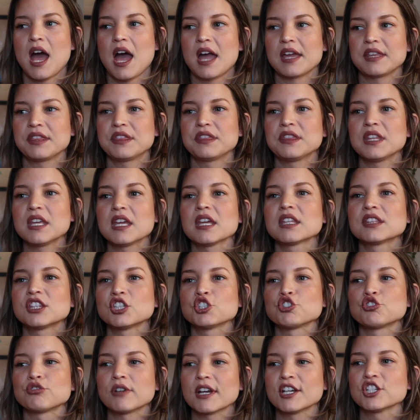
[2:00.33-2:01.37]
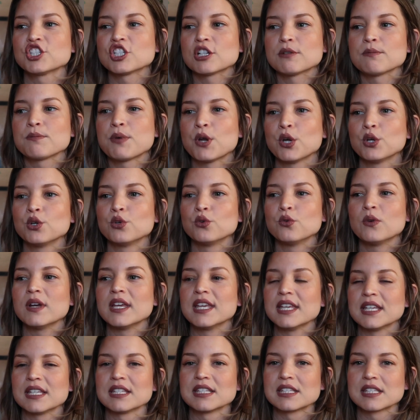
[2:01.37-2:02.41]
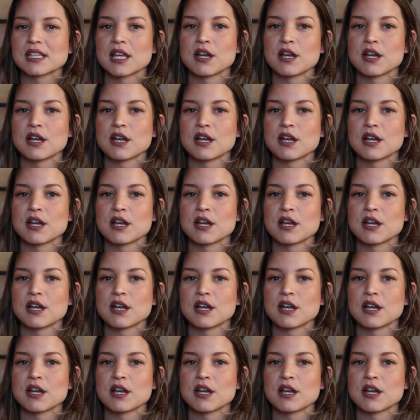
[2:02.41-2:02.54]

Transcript: I think the dry shampoo is